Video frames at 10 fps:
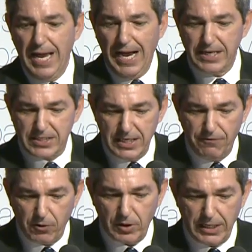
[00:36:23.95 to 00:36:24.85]
as
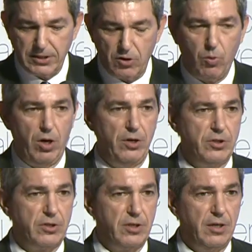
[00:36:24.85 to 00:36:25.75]
difficult as it
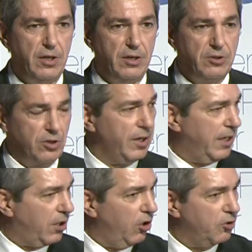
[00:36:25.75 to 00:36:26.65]
was, so I
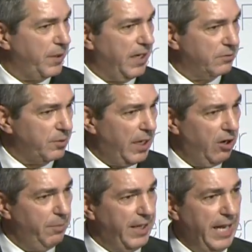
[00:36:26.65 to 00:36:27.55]
can close perhaps with
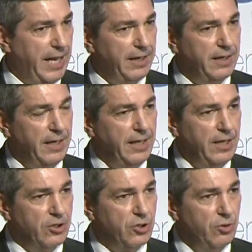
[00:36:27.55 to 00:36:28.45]
how I began,
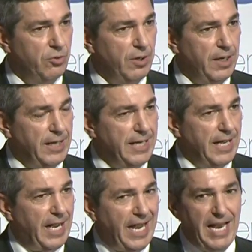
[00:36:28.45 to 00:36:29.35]
to
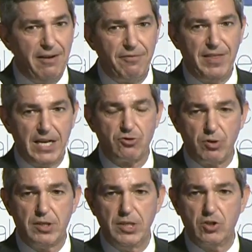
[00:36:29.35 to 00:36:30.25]
have that
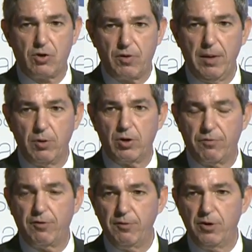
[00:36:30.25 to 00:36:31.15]
strategic framework
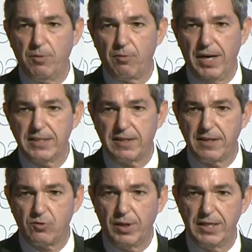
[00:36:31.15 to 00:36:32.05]
of human rights that
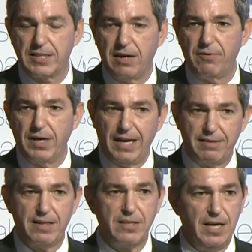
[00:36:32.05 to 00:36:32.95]
the twenty-seven
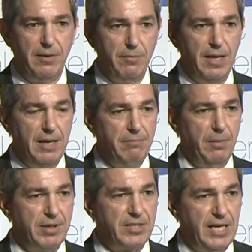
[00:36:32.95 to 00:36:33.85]
at the time
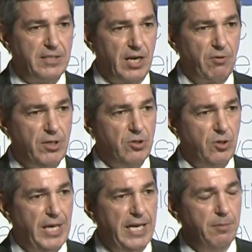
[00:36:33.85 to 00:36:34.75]
member states agreed to
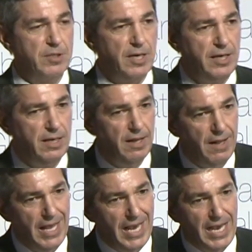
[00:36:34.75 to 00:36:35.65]
unanimously.
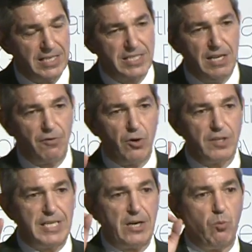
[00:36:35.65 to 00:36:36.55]
As difficult
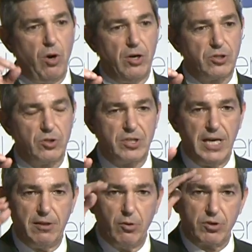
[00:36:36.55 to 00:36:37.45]
as that was to
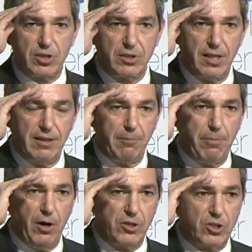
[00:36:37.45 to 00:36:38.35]
set those, the, the
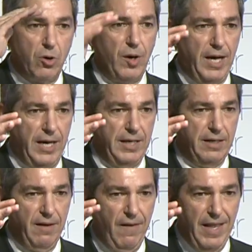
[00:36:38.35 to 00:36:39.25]
bar so high,
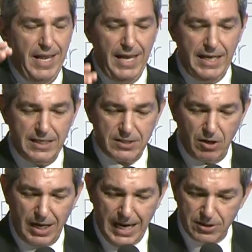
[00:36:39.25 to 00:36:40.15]
it is,
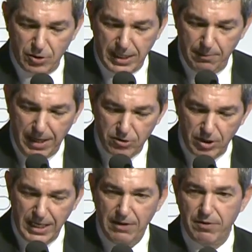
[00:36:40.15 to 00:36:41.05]
as you can
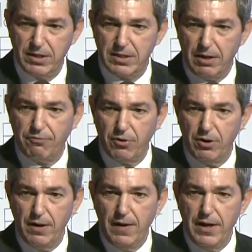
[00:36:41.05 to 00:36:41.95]
imagine, even
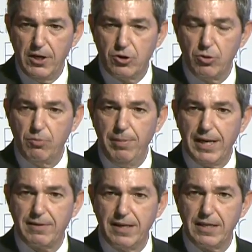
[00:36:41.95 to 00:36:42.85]
tougher to
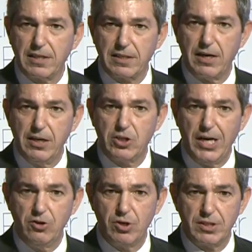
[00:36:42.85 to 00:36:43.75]
make the necessary
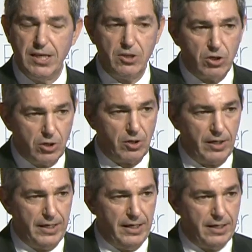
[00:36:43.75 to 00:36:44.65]
changes
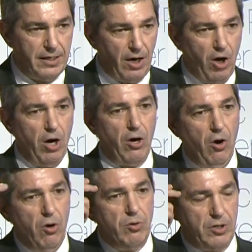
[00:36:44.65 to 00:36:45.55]
internally in our
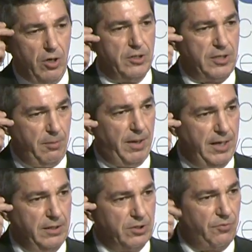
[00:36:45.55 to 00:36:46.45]
own hearts and
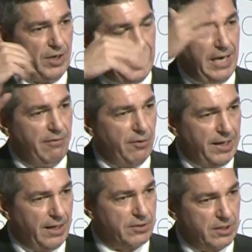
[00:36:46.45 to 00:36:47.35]
minds, forget everyone
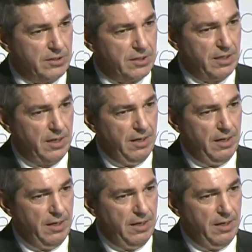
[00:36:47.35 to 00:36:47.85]
else's,